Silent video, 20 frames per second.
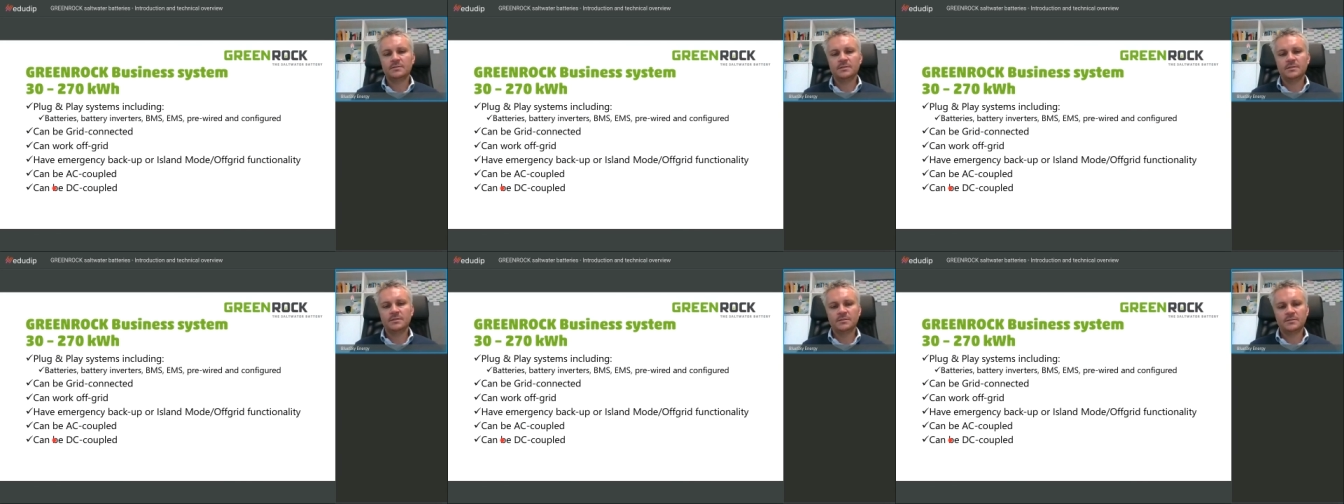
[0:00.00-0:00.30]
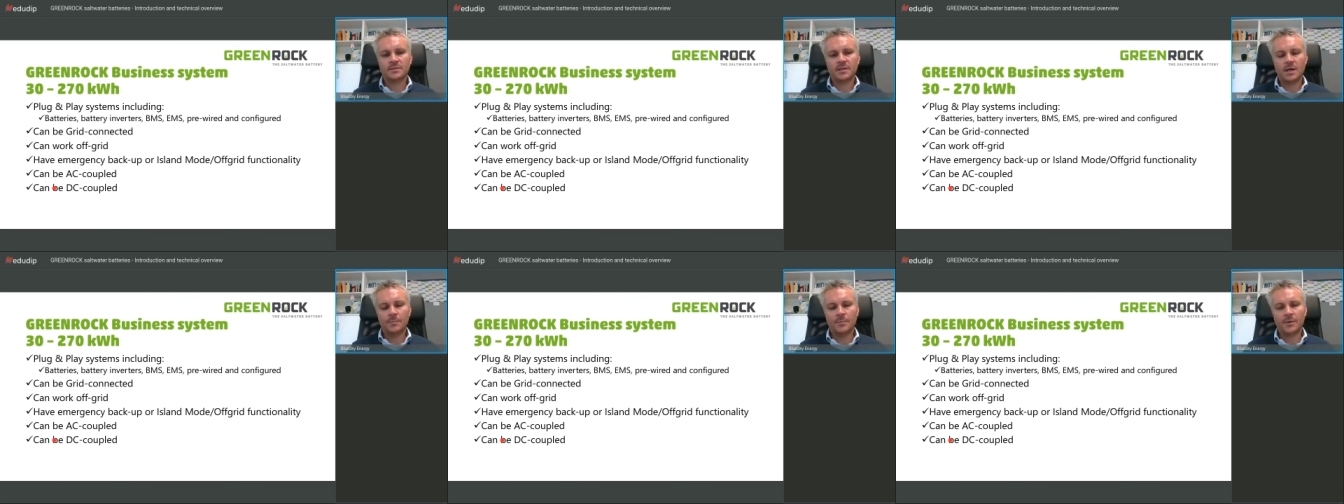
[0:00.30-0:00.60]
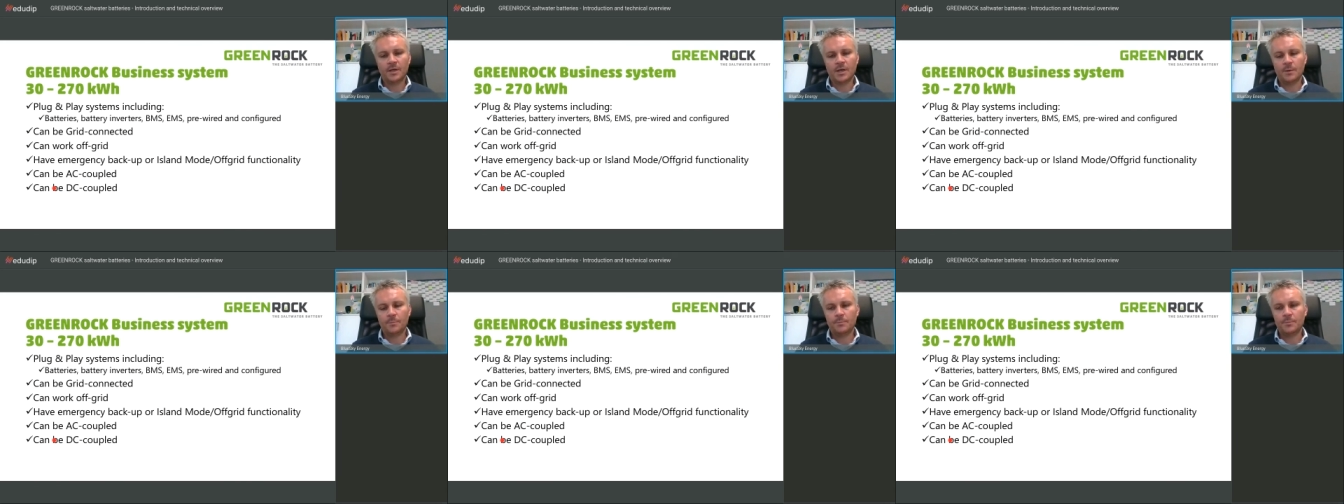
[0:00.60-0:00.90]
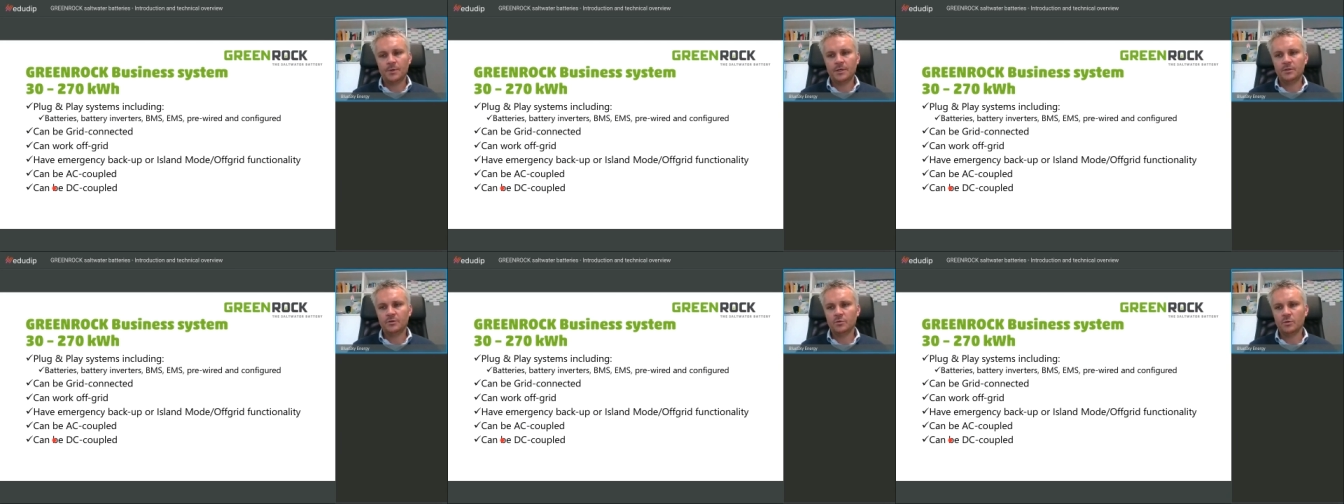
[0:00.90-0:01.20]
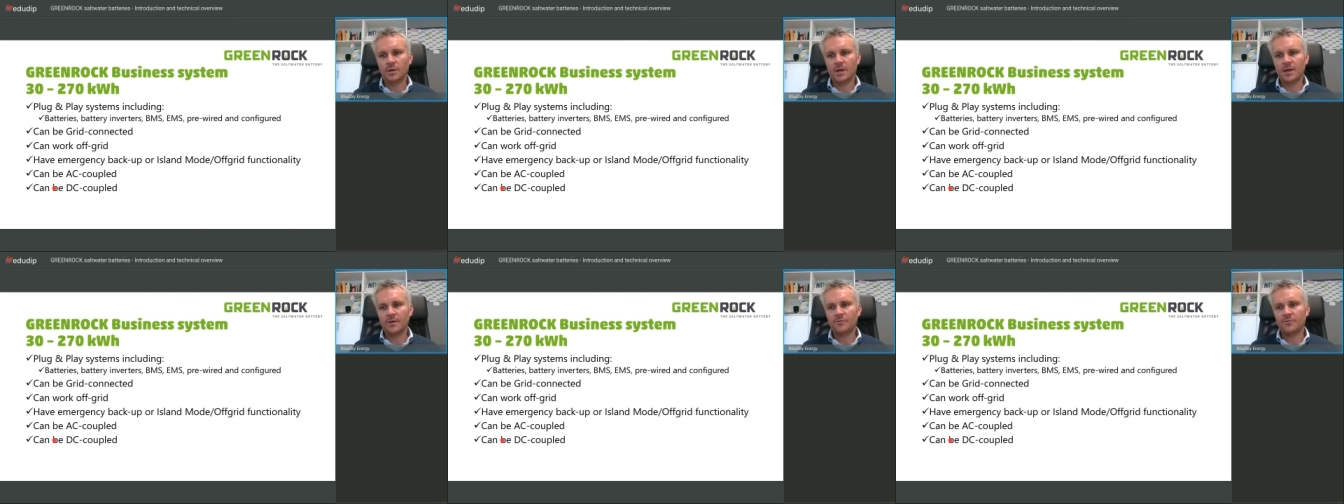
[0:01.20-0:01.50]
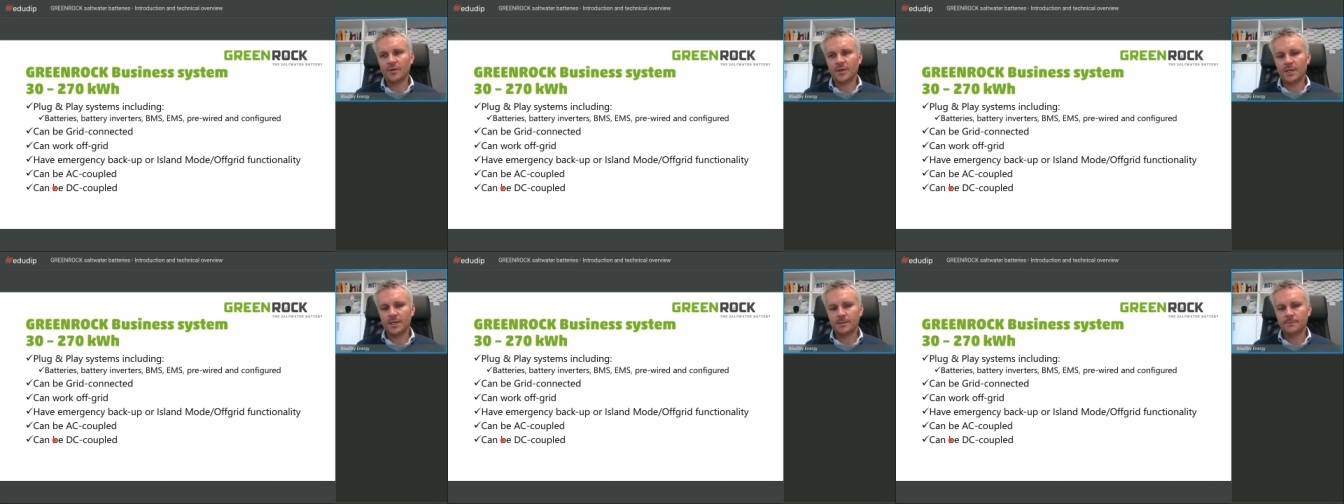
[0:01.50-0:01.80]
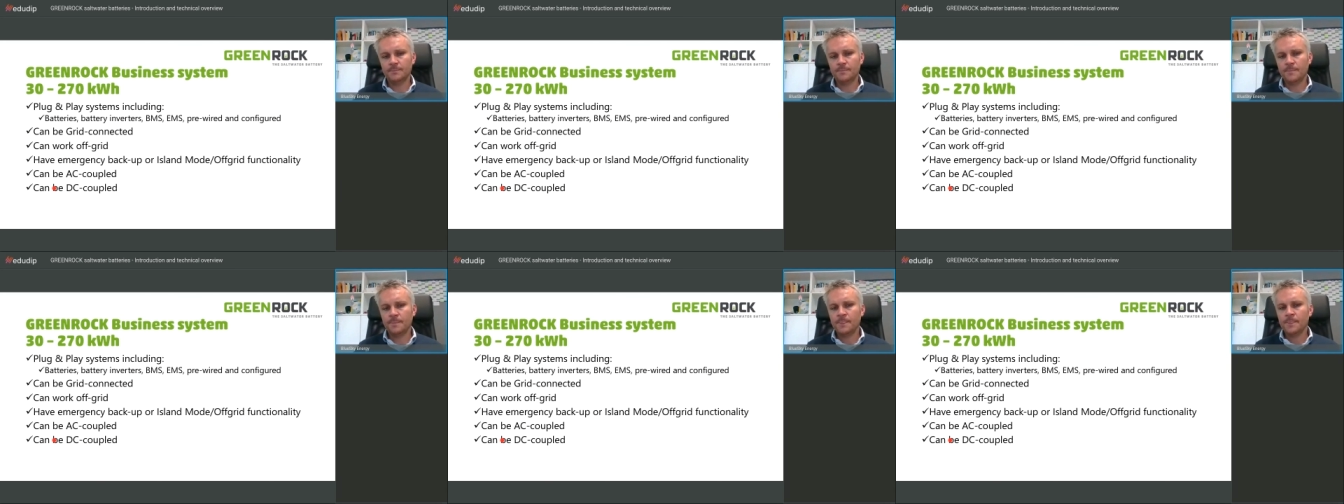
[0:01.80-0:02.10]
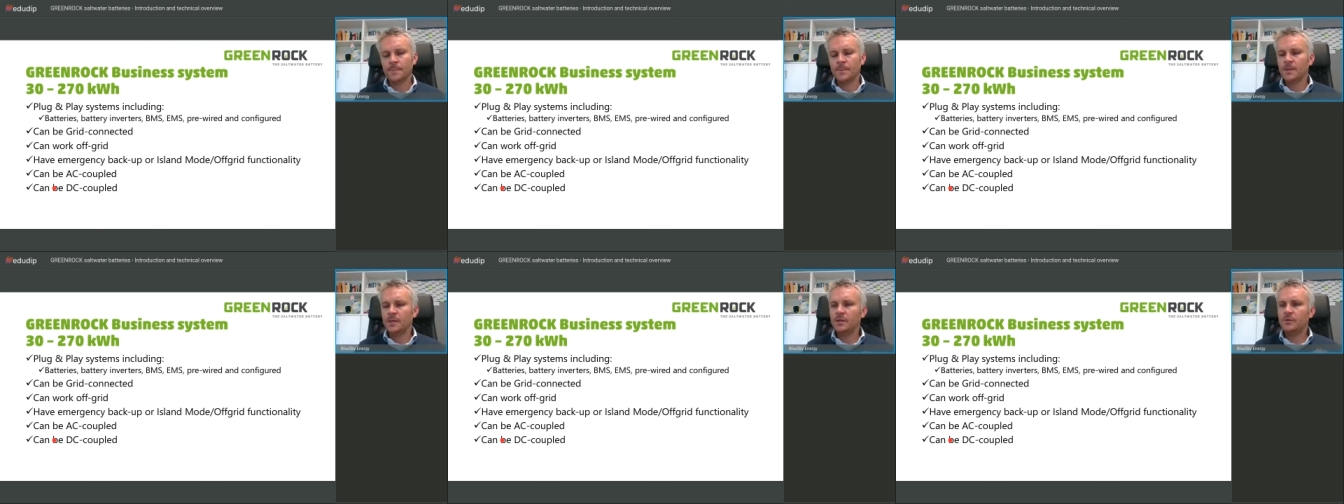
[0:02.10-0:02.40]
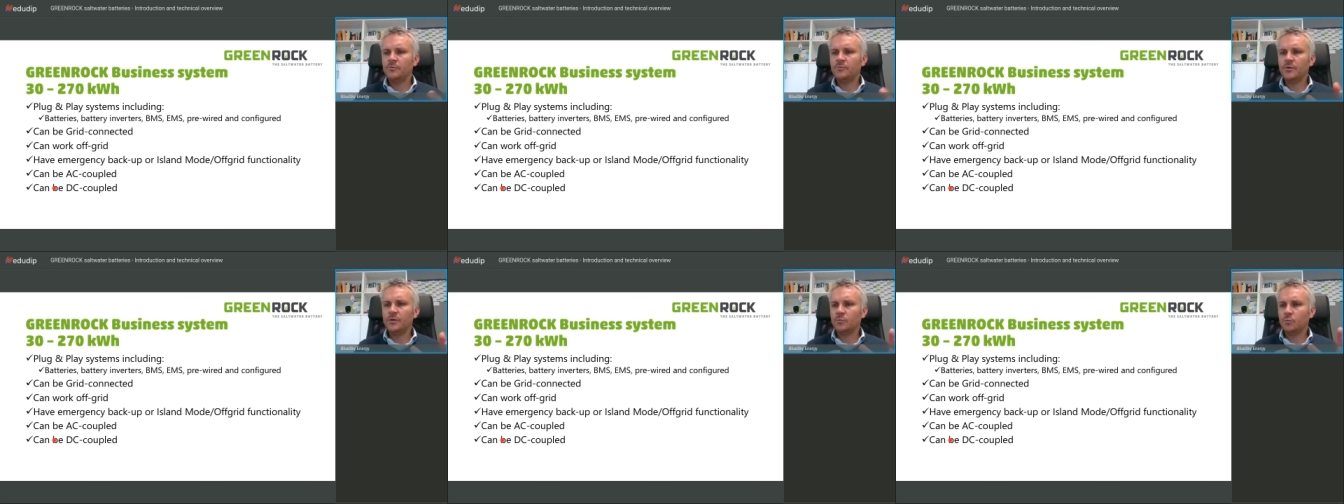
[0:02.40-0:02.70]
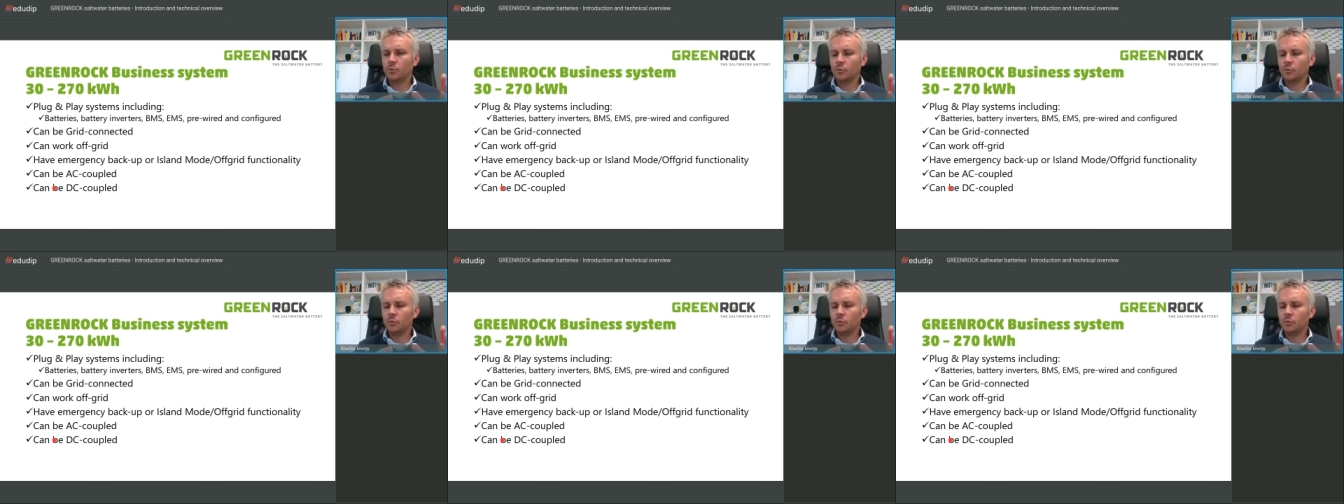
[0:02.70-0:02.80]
If it would be only AC coupled,